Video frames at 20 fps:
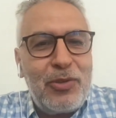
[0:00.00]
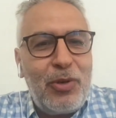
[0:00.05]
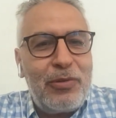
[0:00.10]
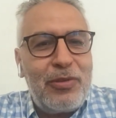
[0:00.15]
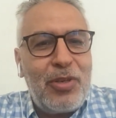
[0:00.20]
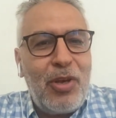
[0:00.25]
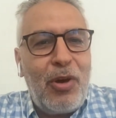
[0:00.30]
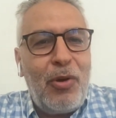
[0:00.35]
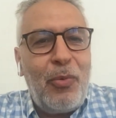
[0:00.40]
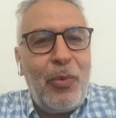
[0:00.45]
or
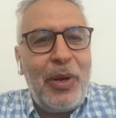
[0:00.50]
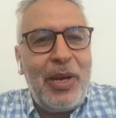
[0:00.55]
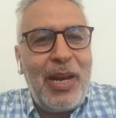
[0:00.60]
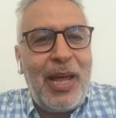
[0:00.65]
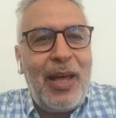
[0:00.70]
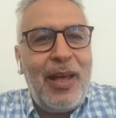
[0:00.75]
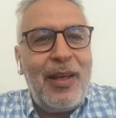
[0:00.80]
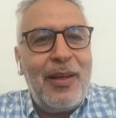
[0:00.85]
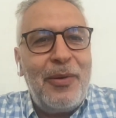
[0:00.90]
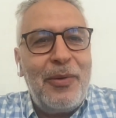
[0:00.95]
so when
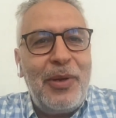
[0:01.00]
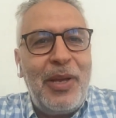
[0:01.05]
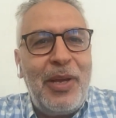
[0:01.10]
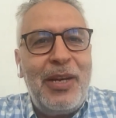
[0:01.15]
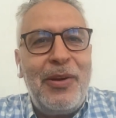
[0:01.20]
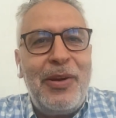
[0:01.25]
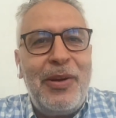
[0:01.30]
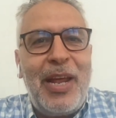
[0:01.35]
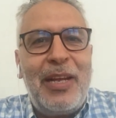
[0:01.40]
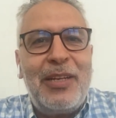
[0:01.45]

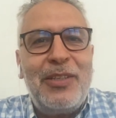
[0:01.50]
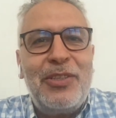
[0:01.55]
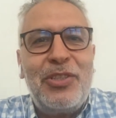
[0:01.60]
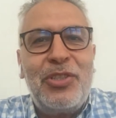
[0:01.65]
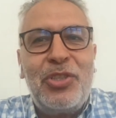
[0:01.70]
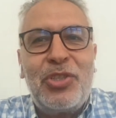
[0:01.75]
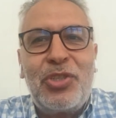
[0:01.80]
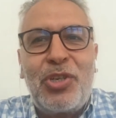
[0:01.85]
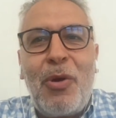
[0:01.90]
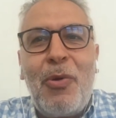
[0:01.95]
internet
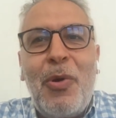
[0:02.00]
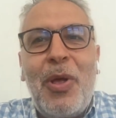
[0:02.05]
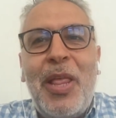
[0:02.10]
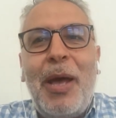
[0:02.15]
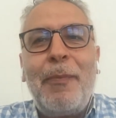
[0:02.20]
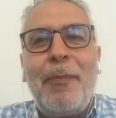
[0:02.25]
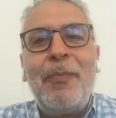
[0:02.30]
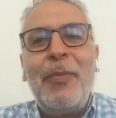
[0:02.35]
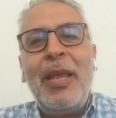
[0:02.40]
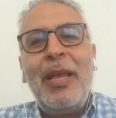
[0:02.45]
showed
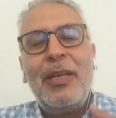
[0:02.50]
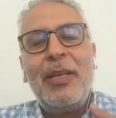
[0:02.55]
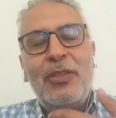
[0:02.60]
up.